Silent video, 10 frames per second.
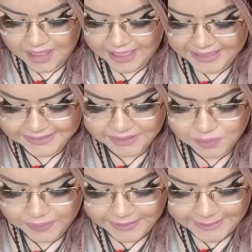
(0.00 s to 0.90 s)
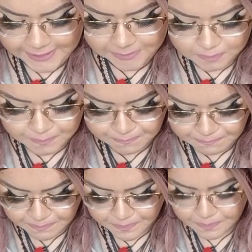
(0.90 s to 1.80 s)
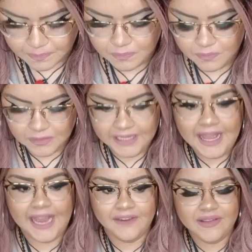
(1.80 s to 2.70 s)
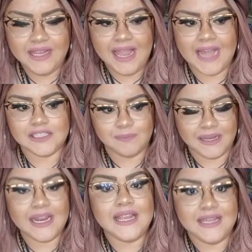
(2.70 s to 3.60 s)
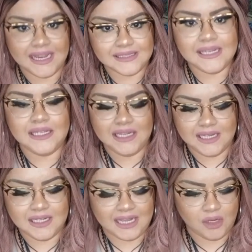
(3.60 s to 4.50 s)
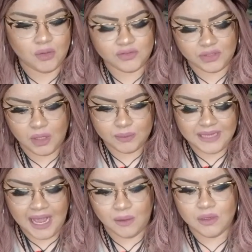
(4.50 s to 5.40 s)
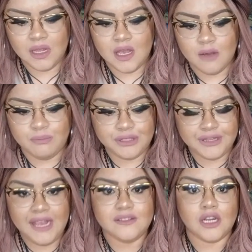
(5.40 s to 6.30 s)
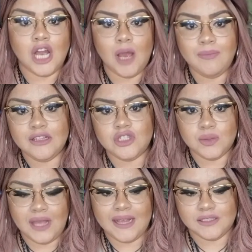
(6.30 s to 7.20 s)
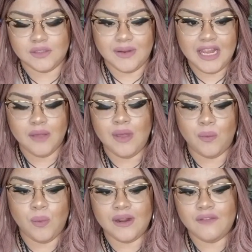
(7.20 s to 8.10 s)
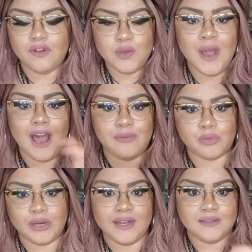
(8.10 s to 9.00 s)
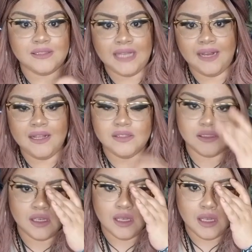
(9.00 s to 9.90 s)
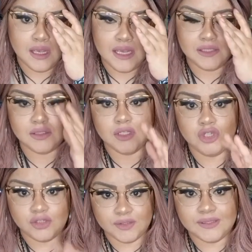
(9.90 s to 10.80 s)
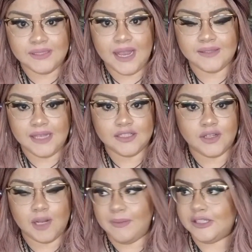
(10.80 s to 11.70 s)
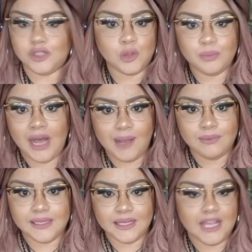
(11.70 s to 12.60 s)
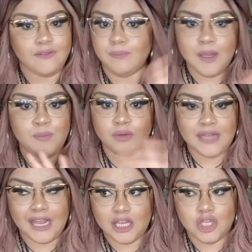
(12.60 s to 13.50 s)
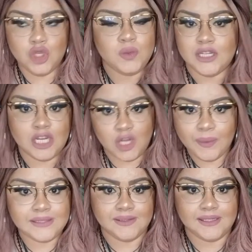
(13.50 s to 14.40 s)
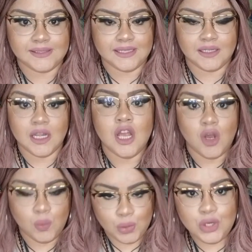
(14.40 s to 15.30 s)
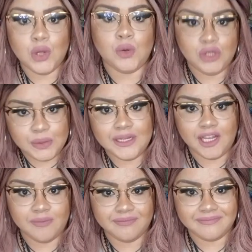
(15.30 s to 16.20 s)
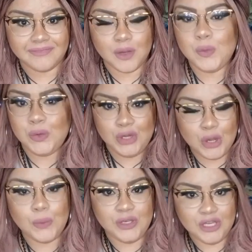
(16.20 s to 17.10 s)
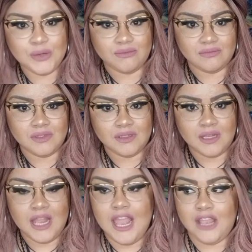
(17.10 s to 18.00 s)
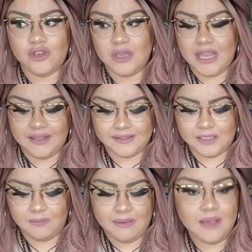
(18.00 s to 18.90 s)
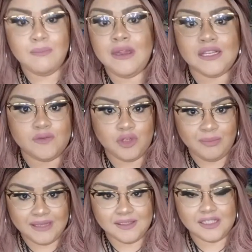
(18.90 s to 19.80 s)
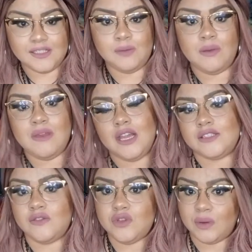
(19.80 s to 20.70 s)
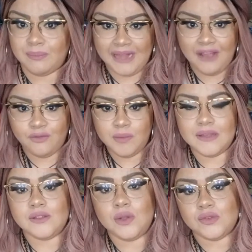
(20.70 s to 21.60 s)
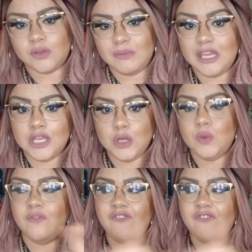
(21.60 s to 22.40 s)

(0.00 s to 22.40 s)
It says right here that everything has been yes indeed like slowed down but things are coming to light it's right here that whatever you have prayed in silence is your success is going to be so public even people that you didn't know existed will know your name will know you and this could be because of your business, this could be because of your platform, this could also be you